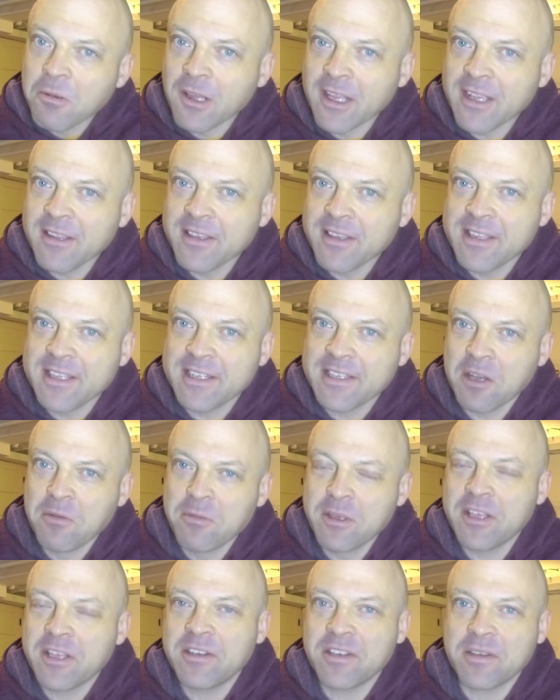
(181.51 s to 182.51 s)
lately that tell me
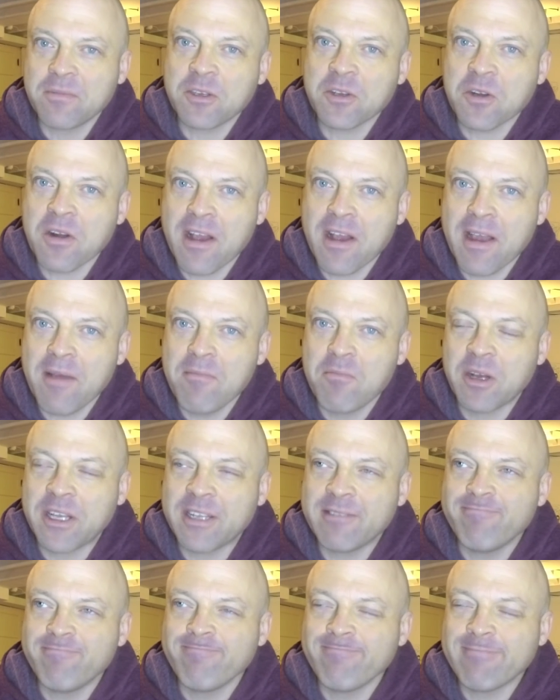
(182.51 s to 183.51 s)
they subscribe,
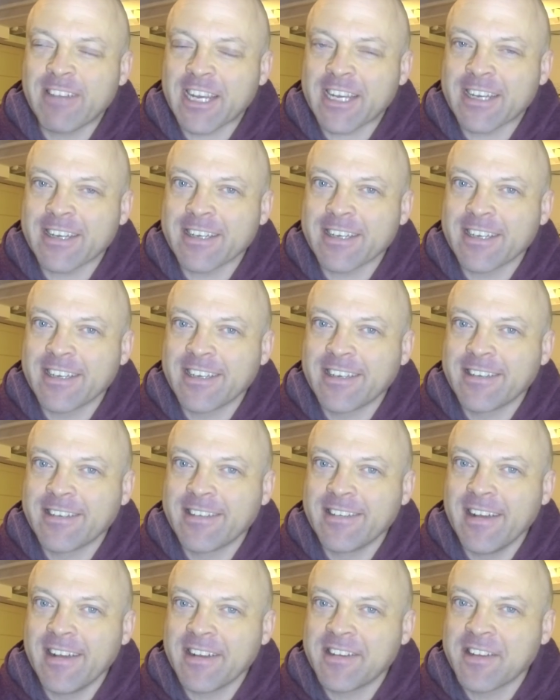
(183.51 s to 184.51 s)
but I
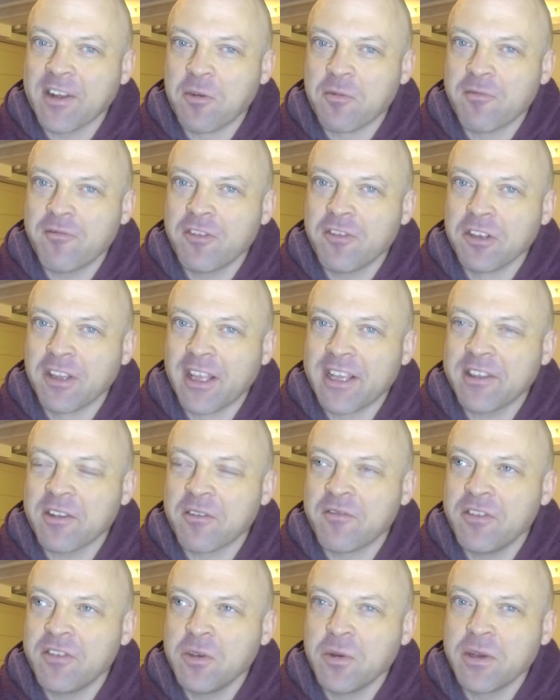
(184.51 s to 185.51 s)
don't feel like they're
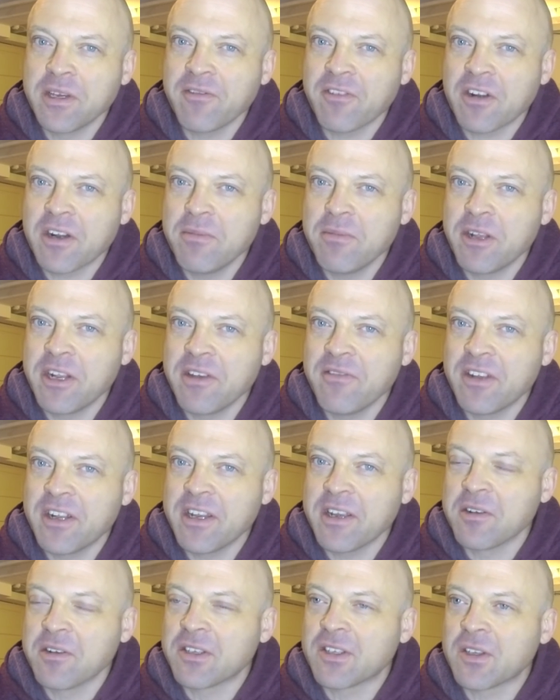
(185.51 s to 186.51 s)
viewing very many
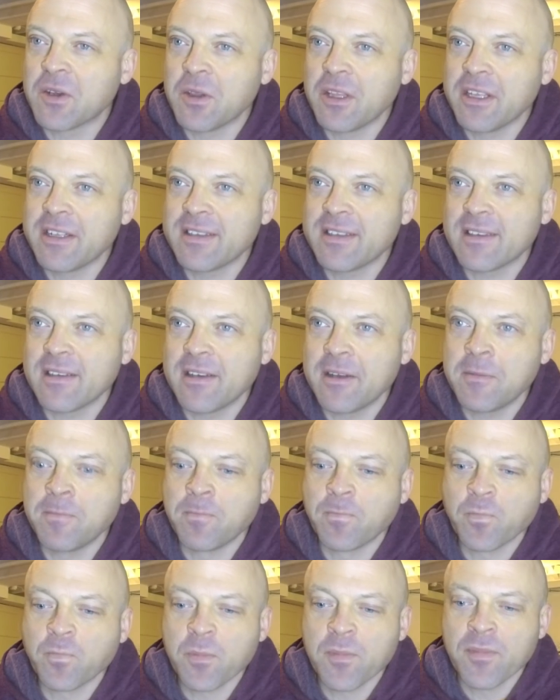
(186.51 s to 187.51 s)
videos. So let's, not
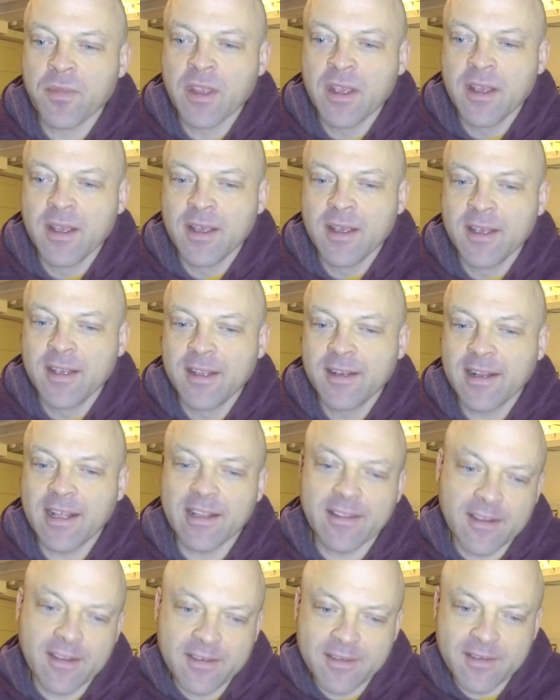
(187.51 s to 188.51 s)

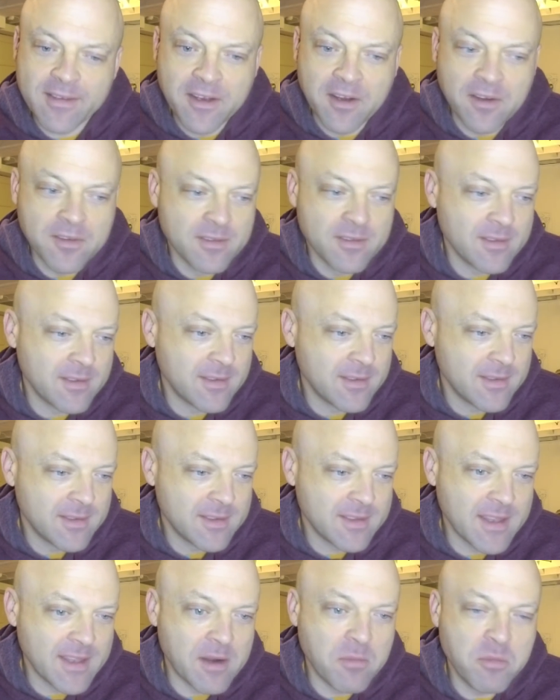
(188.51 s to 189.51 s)
that,
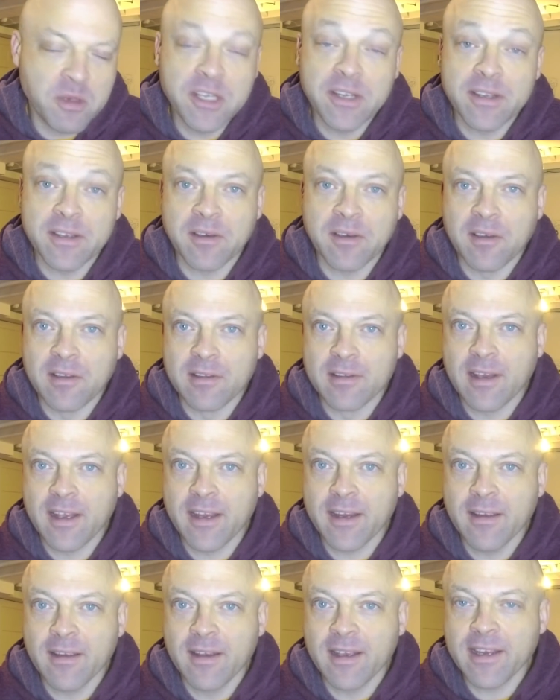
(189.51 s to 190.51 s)
it's not a big deal. I
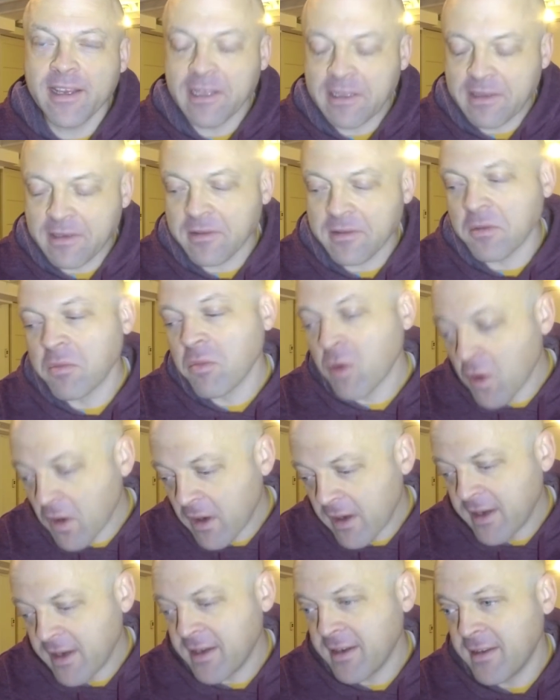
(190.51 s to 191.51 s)
get that they're
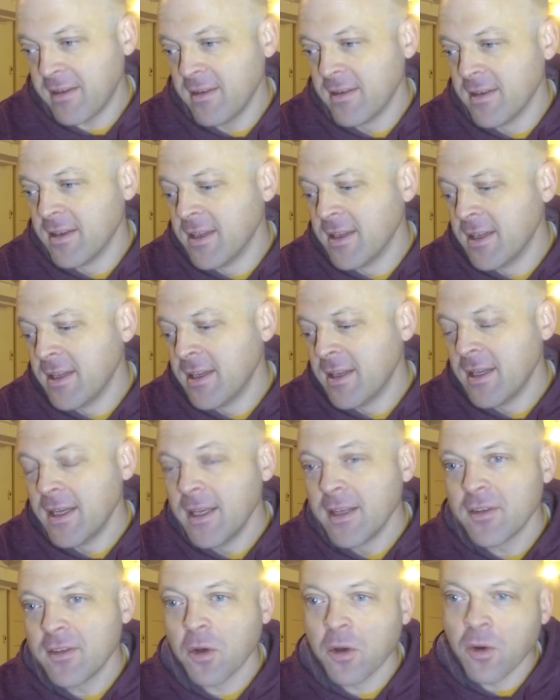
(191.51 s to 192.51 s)
boring and
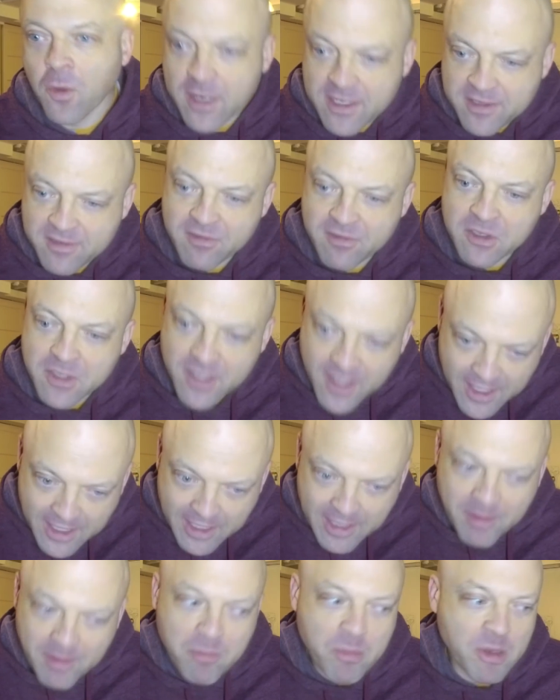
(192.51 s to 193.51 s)
total waste of your time,